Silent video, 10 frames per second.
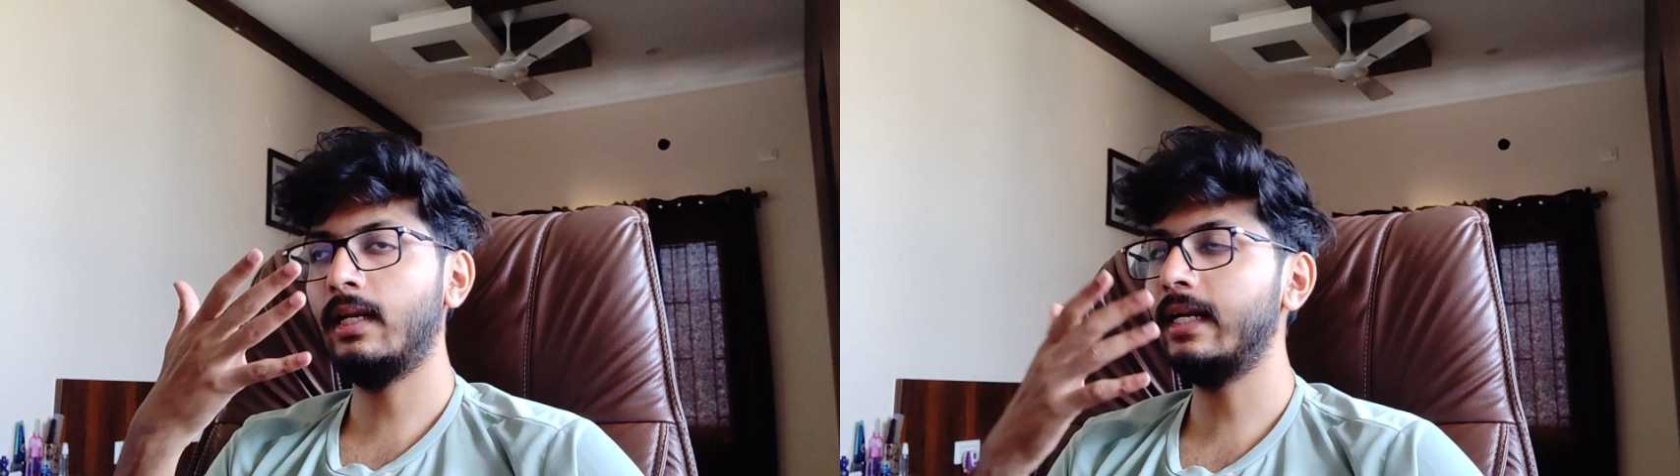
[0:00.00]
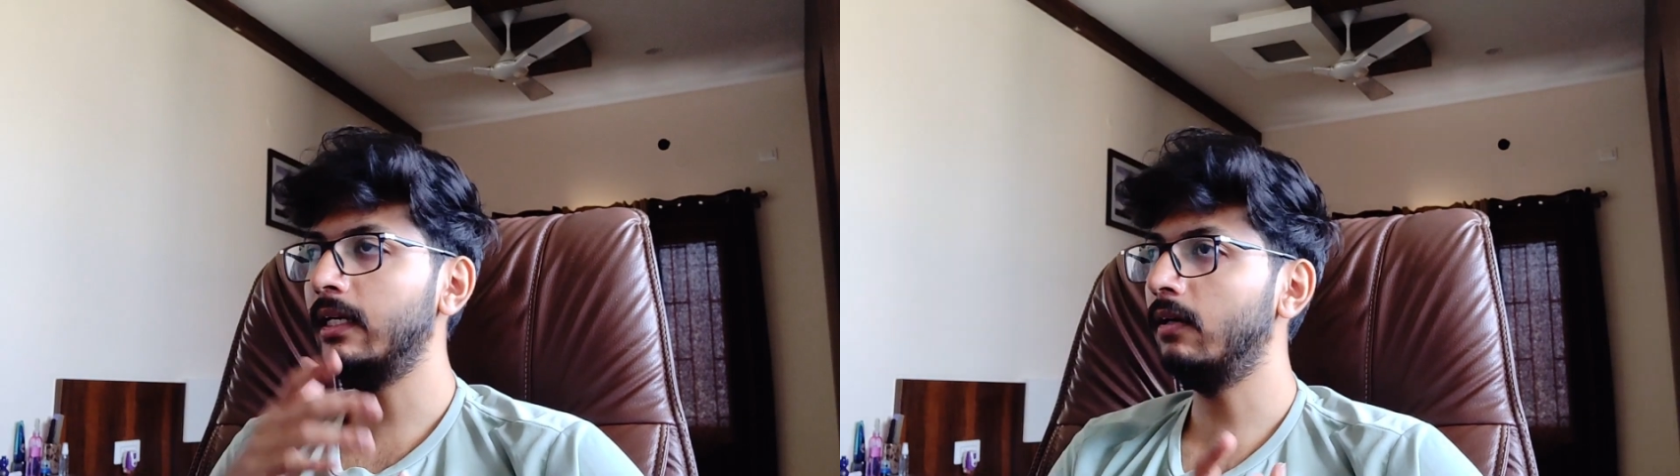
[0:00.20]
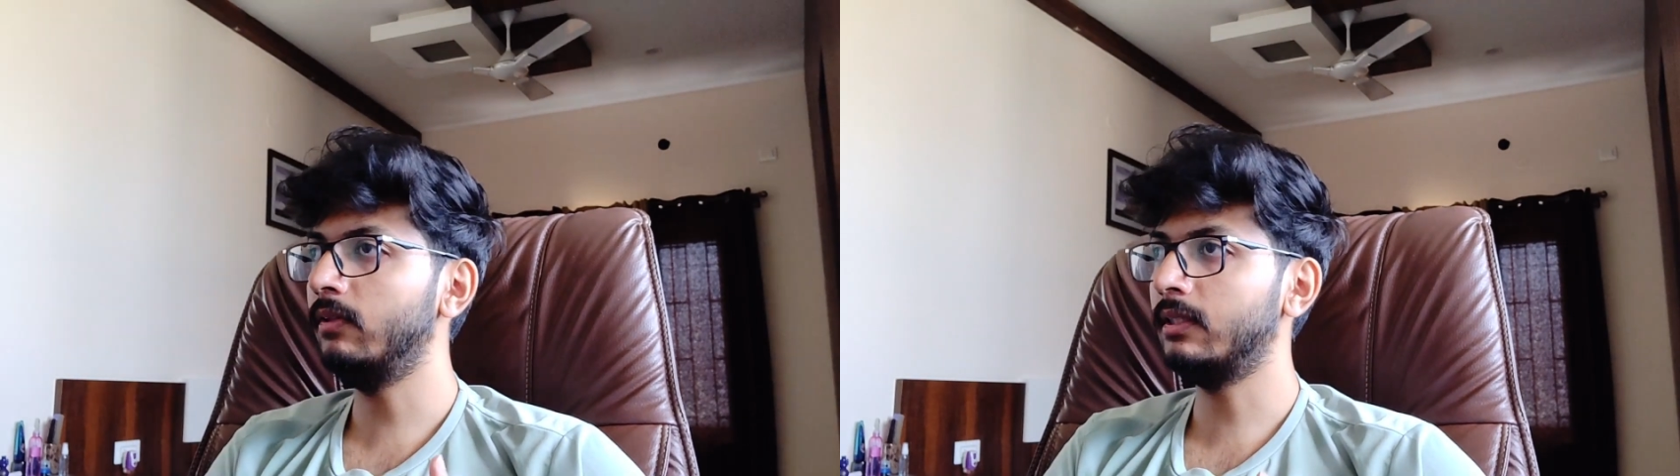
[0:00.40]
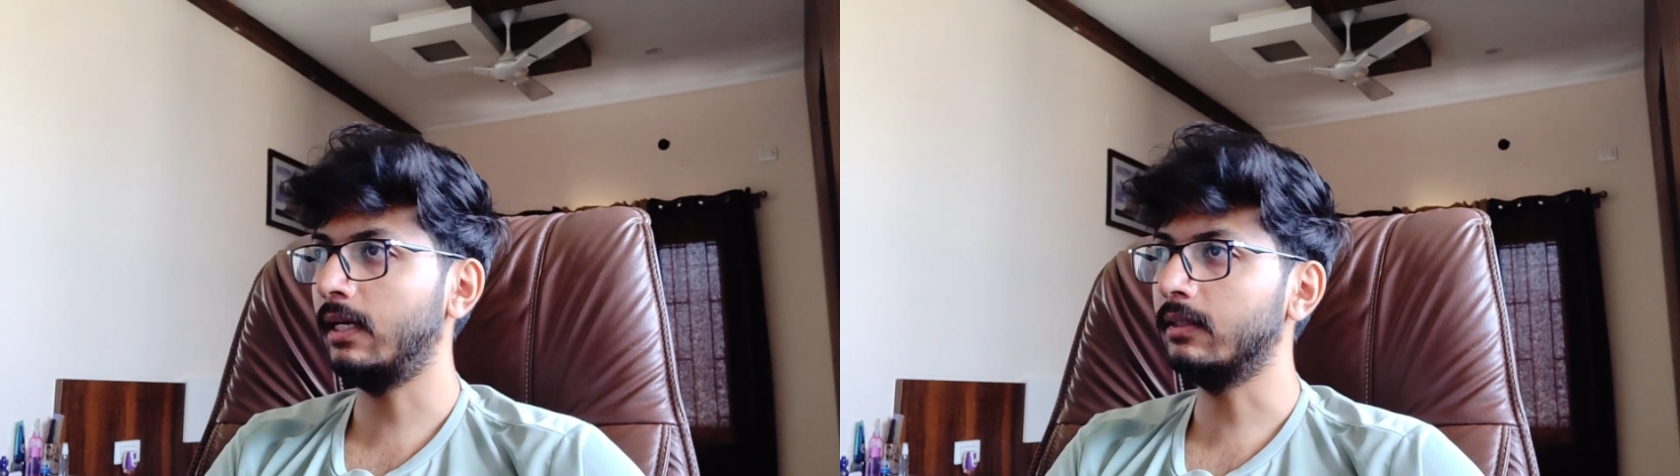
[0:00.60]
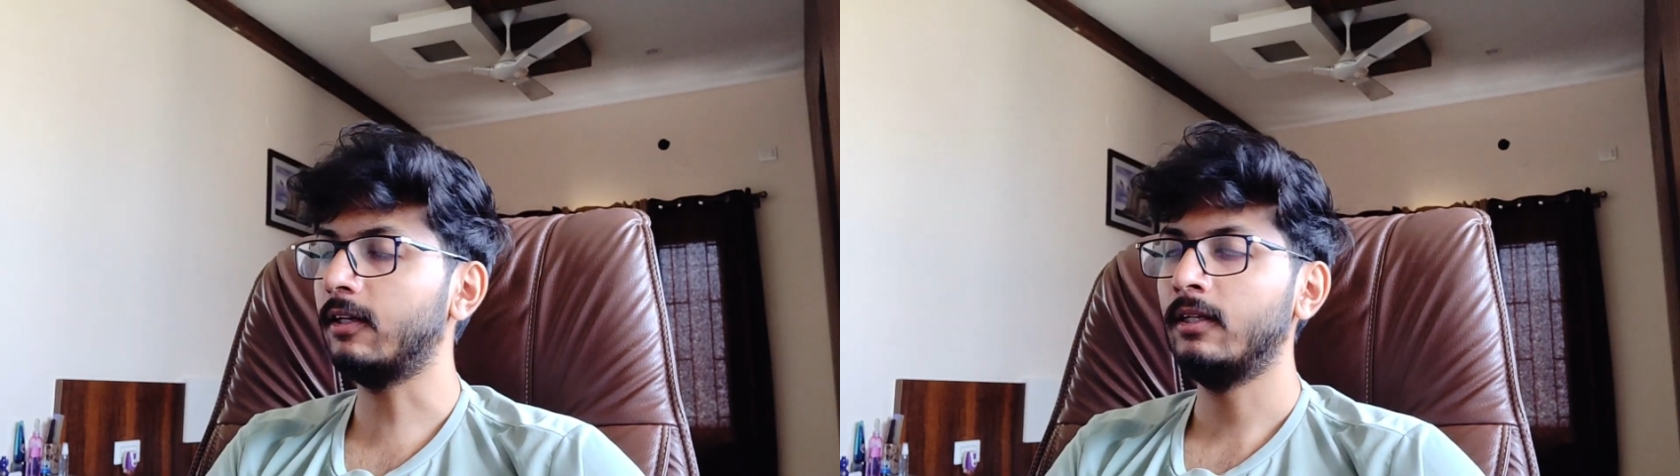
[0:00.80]
or head level
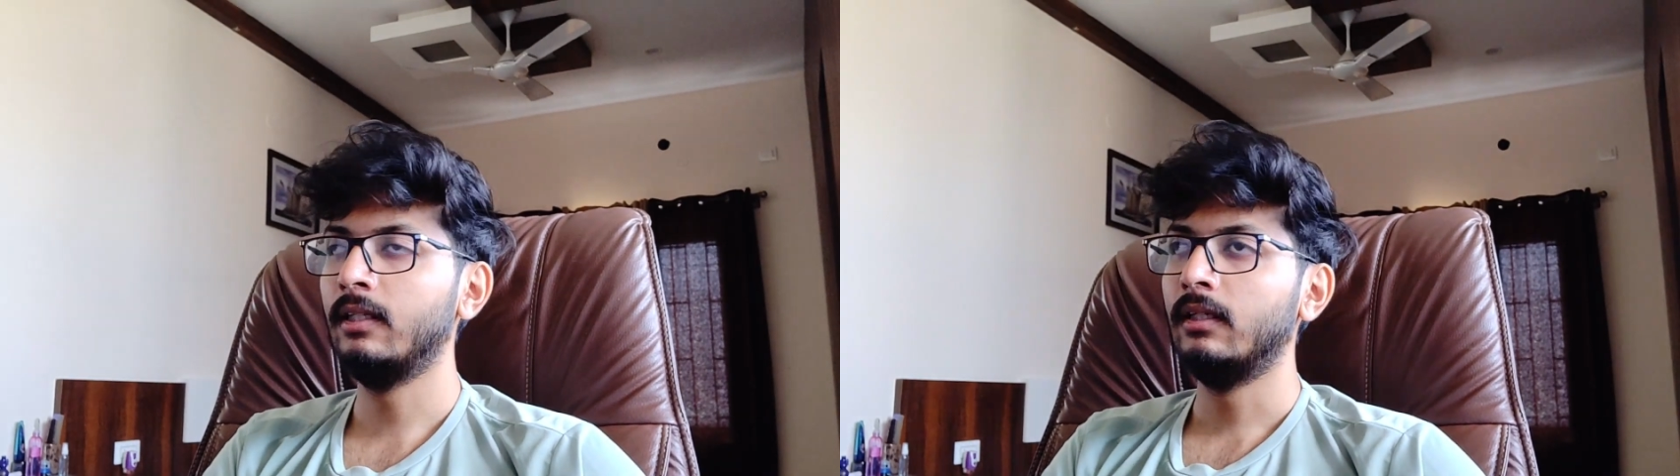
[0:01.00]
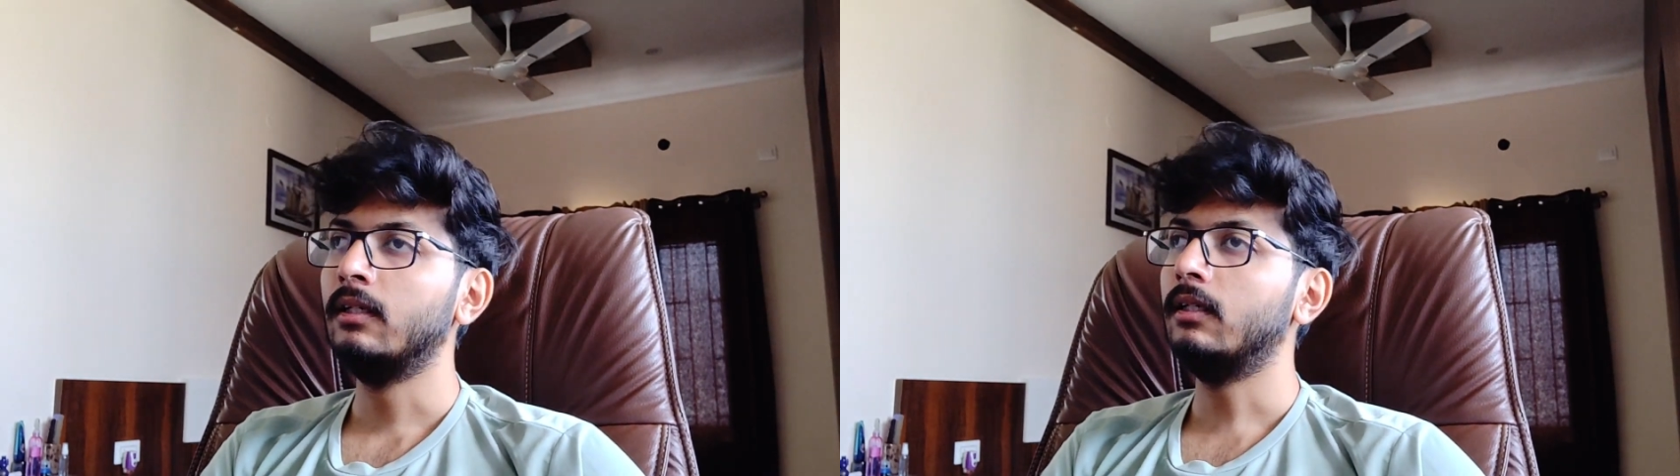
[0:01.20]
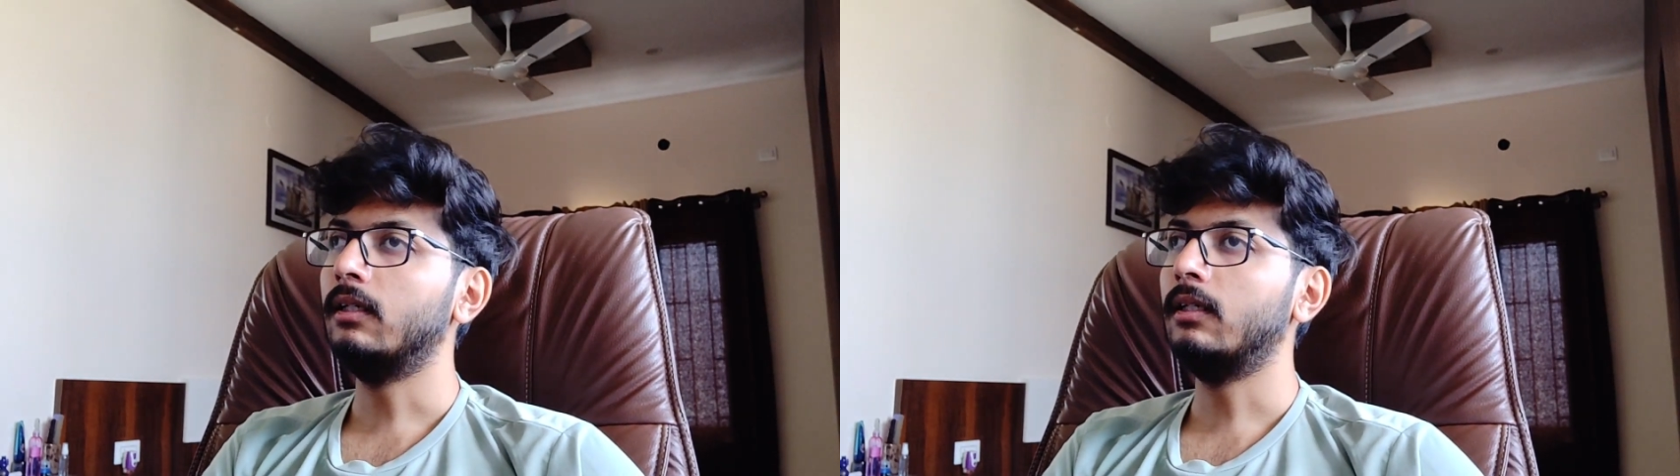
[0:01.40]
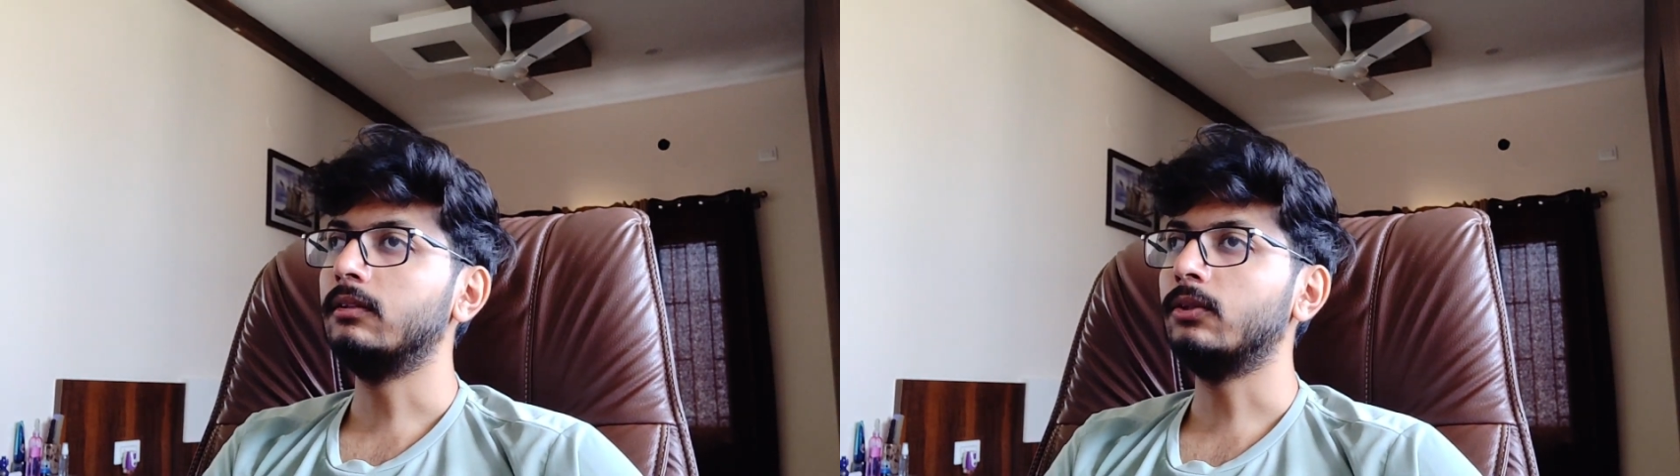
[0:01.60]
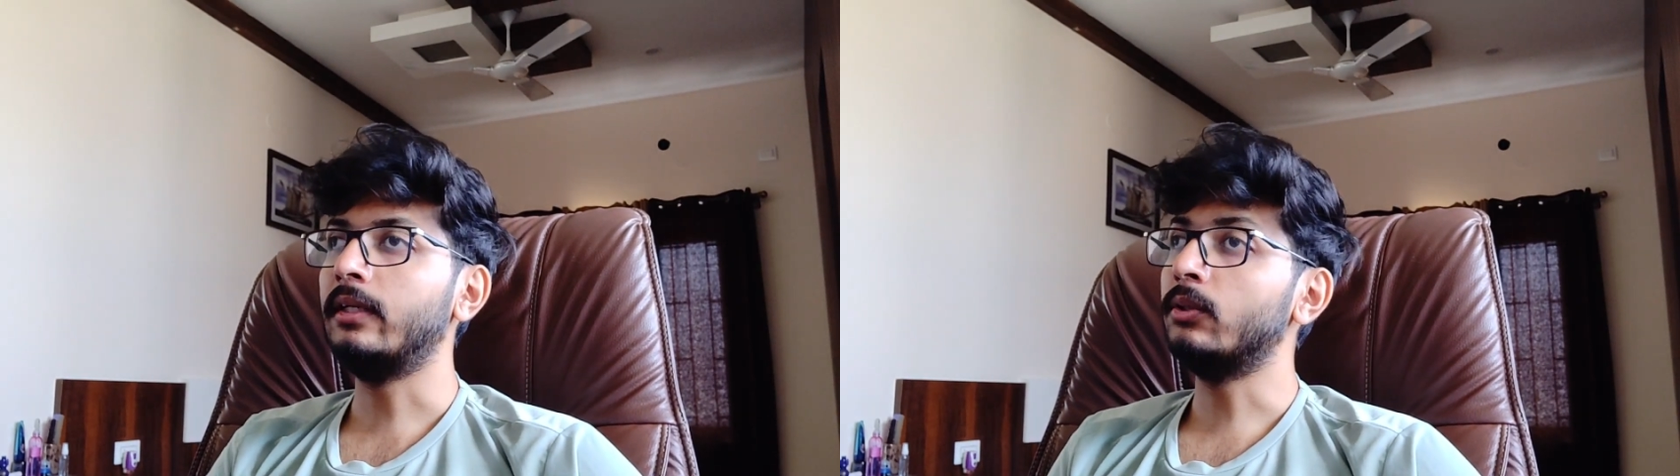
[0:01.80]
tank.
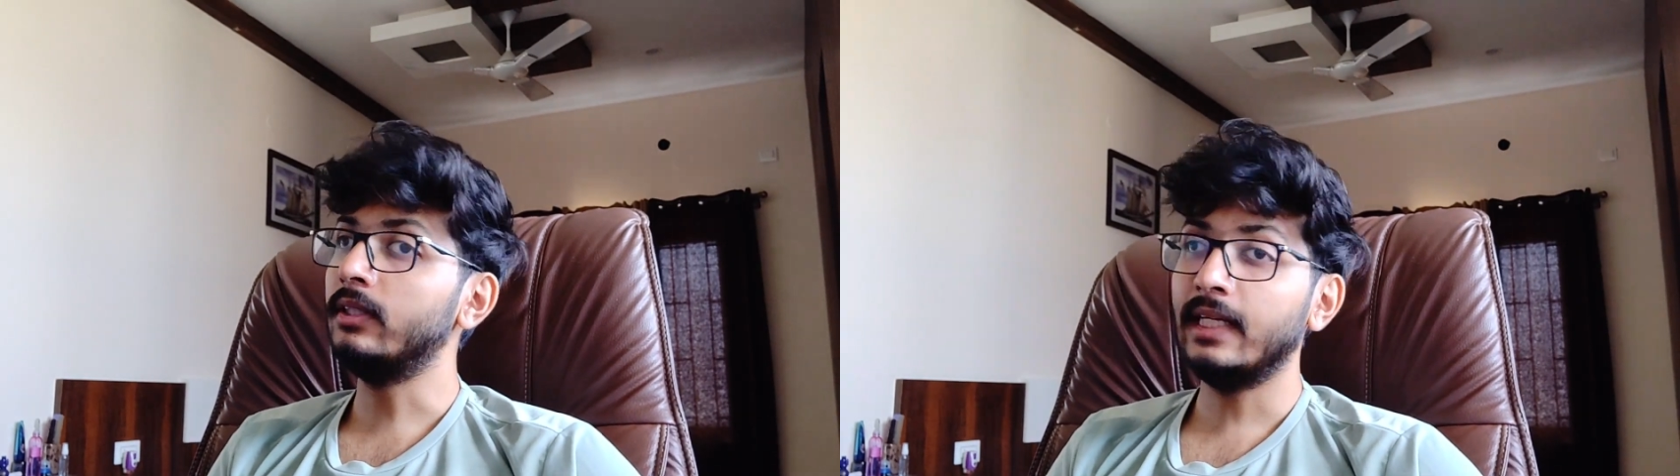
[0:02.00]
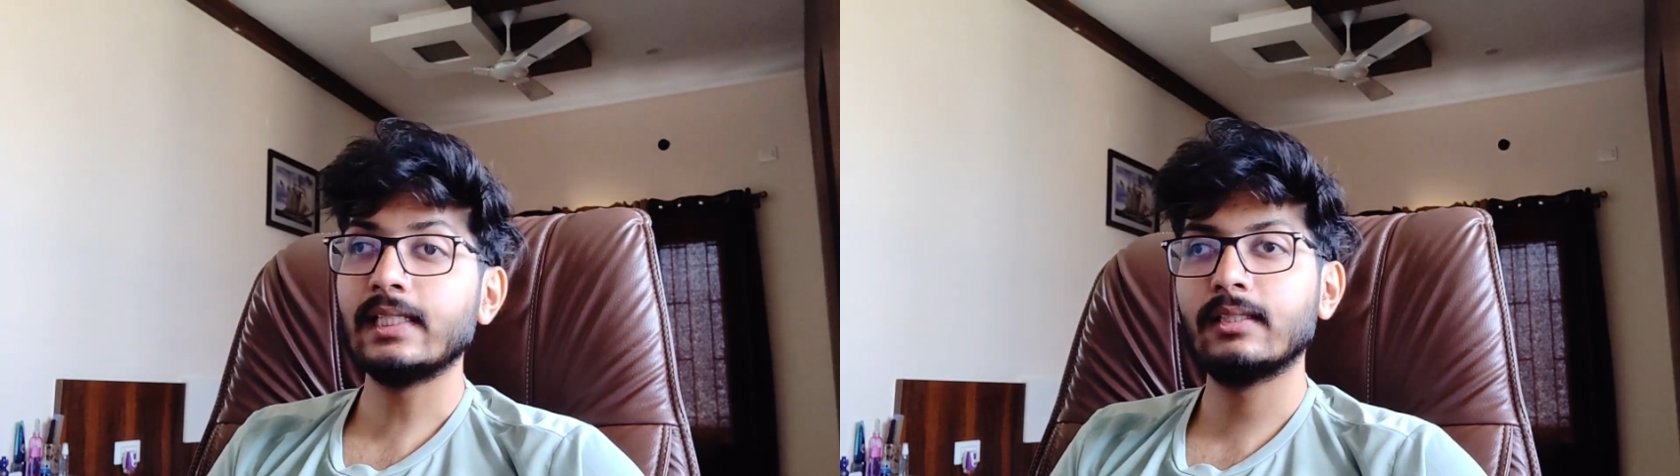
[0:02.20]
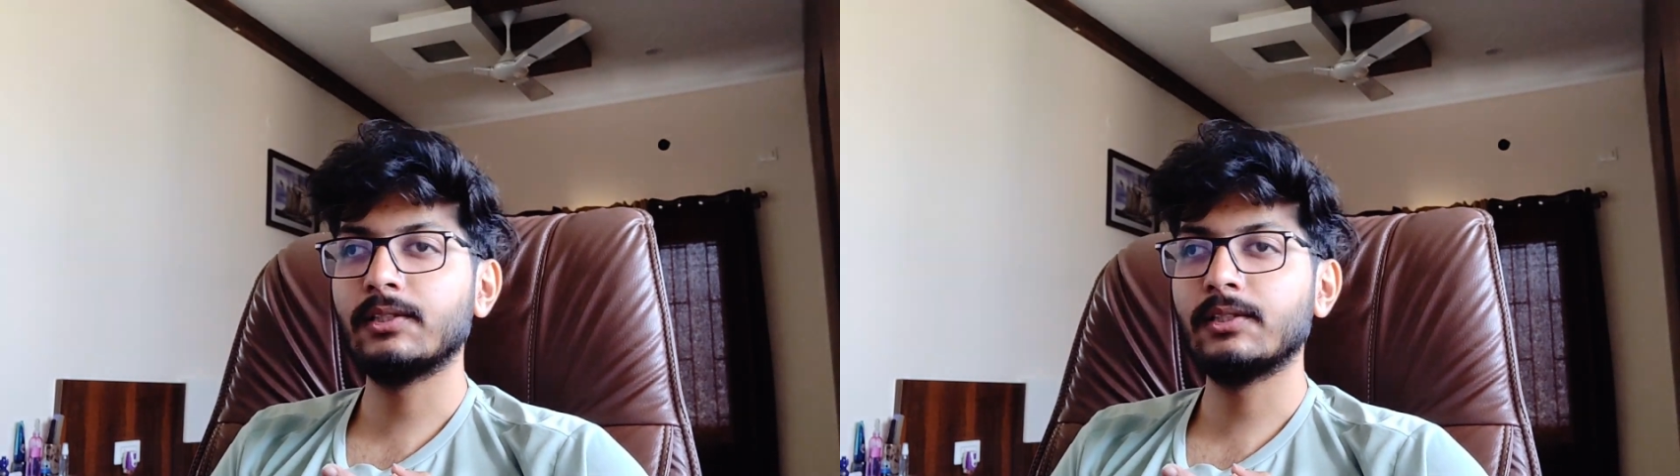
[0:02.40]
So I told yes.